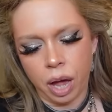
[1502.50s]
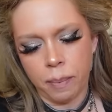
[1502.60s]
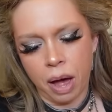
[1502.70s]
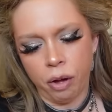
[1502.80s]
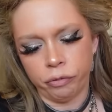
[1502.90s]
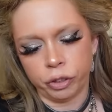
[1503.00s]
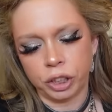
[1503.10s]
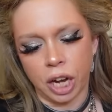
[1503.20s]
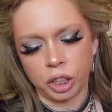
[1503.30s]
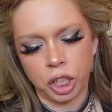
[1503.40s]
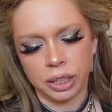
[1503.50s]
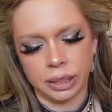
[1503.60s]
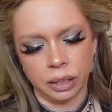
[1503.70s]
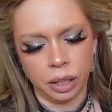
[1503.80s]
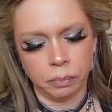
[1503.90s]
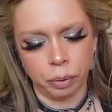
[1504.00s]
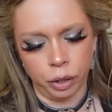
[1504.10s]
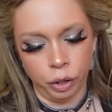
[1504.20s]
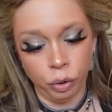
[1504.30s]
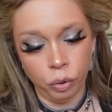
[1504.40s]
about Versace Dylan
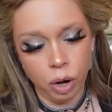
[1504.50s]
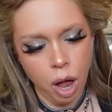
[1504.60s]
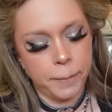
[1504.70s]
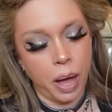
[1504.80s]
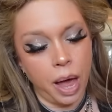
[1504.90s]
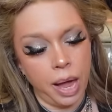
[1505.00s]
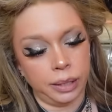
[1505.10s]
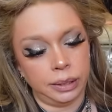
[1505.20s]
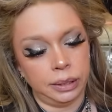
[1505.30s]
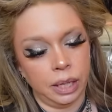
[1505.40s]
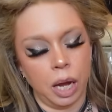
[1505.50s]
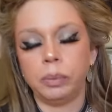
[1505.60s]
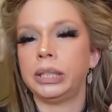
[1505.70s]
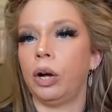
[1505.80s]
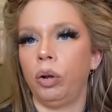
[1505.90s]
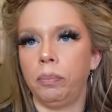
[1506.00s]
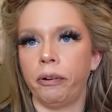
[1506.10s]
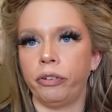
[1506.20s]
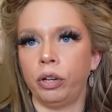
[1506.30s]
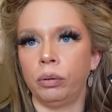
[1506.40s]
Blue, but it was the only
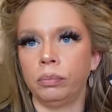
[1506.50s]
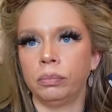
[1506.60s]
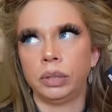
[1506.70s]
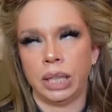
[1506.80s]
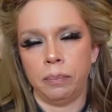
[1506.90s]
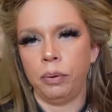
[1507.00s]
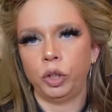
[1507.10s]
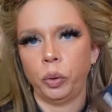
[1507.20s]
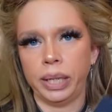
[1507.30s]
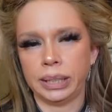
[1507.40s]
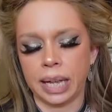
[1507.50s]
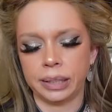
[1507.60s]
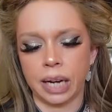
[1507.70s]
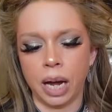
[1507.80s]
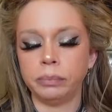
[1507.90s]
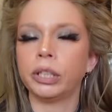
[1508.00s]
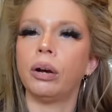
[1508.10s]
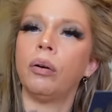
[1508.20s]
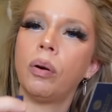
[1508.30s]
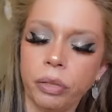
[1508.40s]
perfume sample choice at the time,
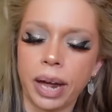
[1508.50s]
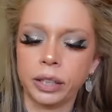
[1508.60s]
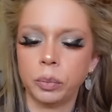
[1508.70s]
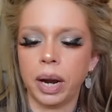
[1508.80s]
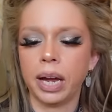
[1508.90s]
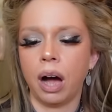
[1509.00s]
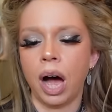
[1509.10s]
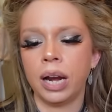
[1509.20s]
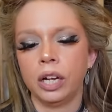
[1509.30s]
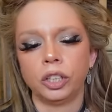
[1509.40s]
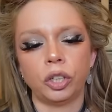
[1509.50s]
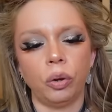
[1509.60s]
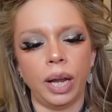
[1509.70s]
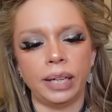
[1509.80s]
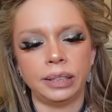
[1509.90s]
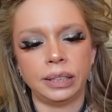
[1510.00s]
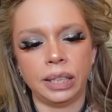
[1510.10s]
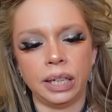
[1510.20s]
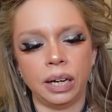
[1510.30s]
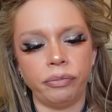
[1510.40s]
so that is what I got. So let's
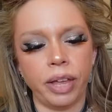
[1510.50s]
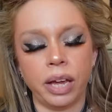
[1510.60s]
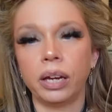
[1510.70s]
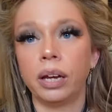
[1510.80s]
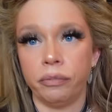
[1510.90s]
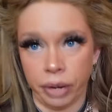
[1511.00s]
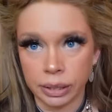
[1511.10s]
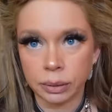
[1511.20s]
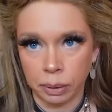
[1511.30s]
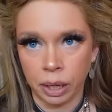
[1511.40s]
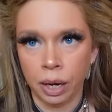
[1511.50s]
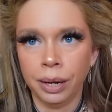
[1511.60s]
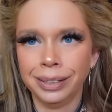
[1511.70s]
see if they can convince me